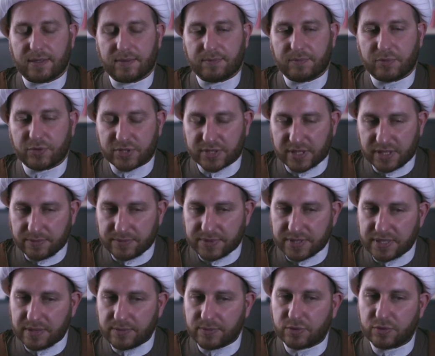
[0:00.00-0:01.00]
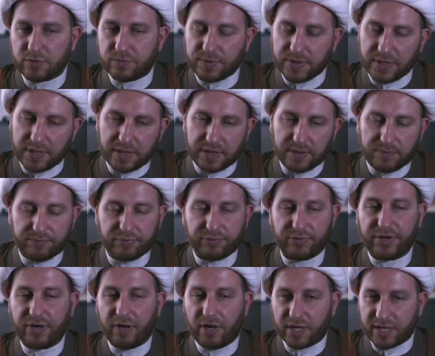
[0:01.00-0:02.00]
Muslims seem to be
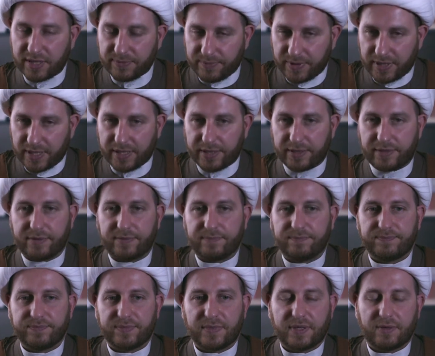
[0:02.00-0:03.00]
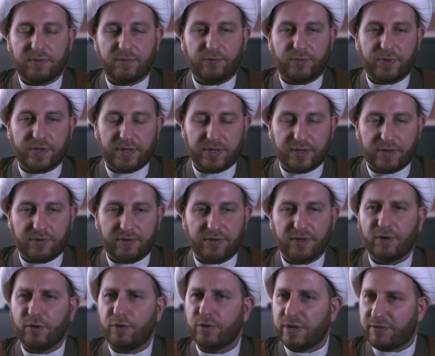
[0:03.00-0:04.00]
preoccupied with
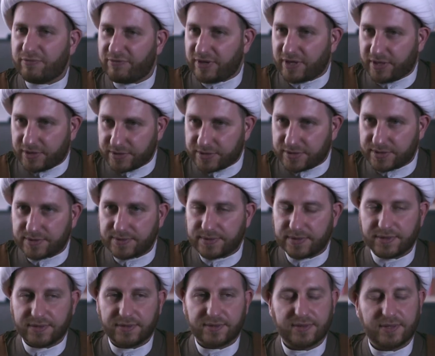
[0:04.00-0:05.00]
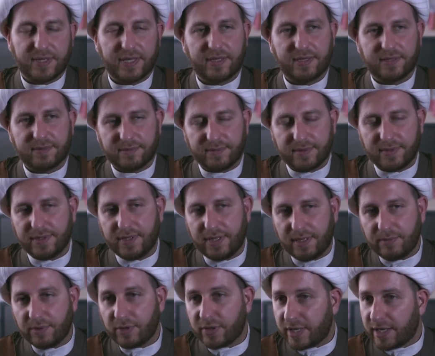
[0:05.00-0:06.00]
their own affairs. Like,
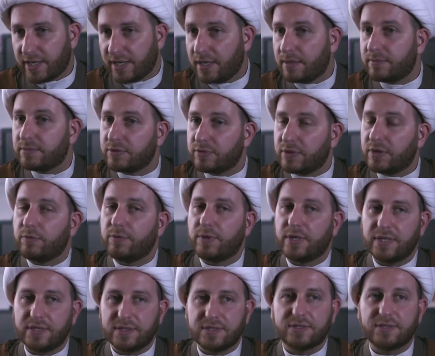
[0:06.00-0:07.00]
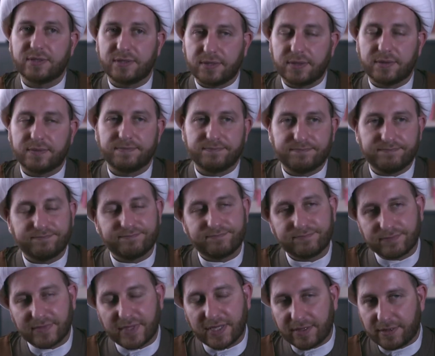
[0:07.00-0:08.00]
I'm okay, I'm doing well, so
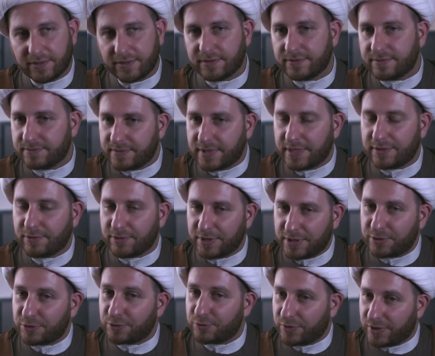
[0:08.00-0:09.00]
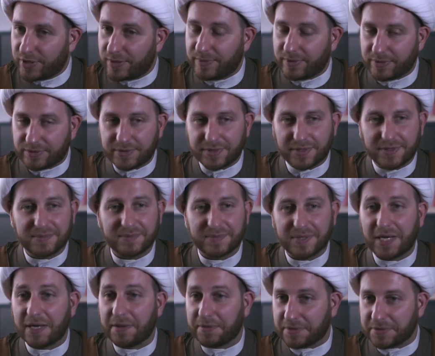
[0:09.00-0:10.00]
I don't need to worry about
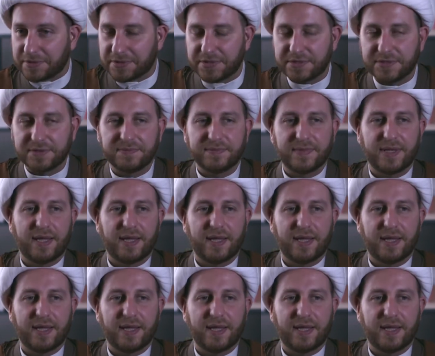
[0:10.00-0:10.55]
the others.